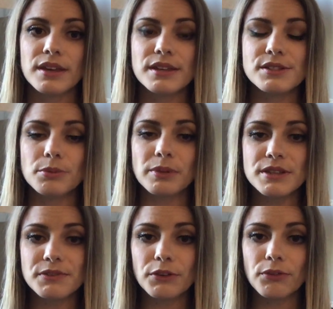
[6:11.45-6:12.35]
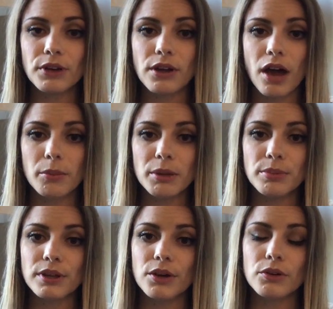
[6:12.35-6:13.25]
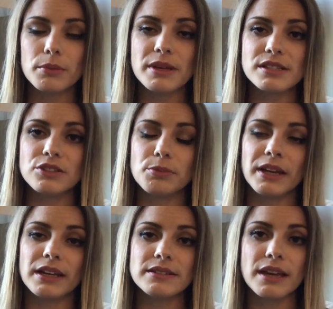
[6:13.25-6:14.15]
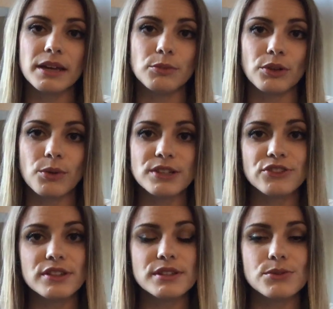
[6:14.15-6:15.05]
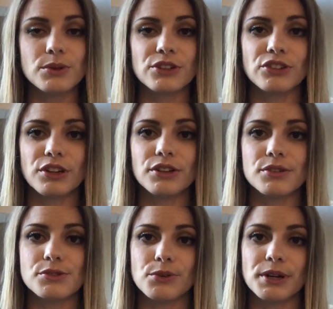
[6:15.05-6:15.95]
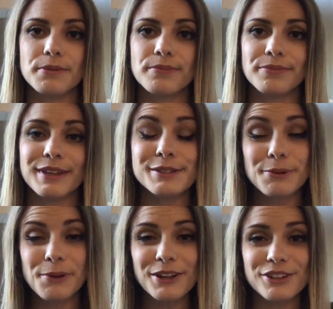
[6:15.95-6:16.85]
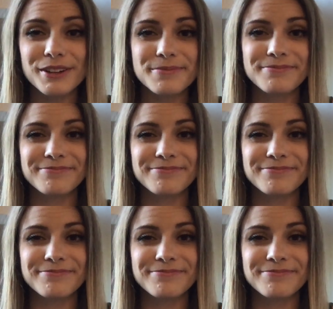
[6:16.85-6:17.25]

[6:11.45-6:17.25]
So please feel free to comment below or message me anytime with questions or to share your story. Thanks for watching.